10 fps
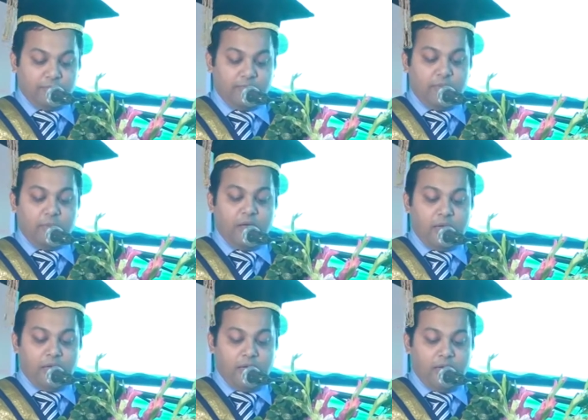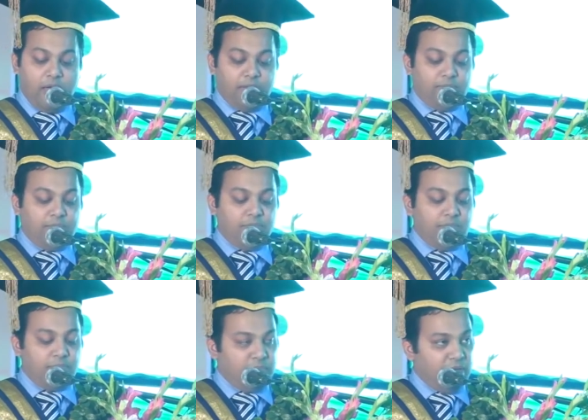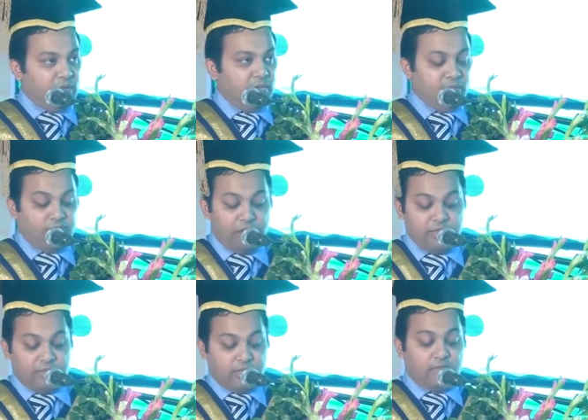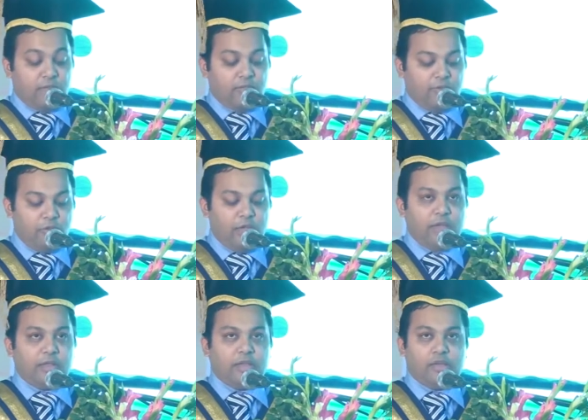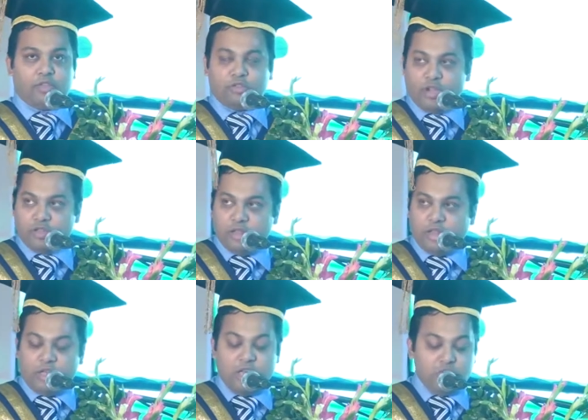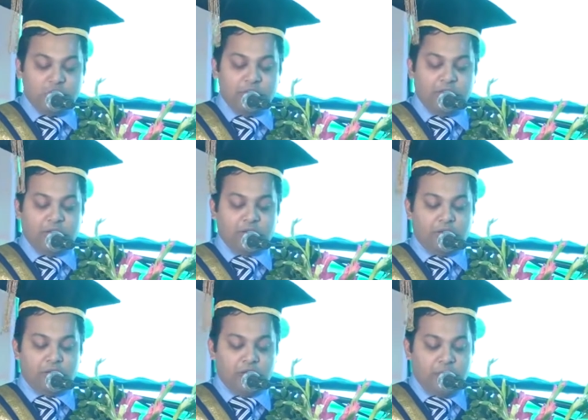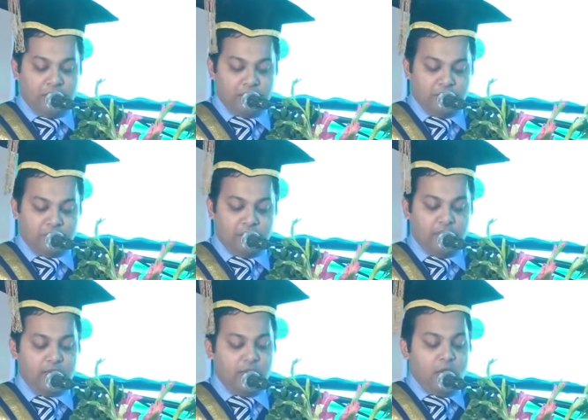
Some have been very successful in the construction and the engineering in, in industry.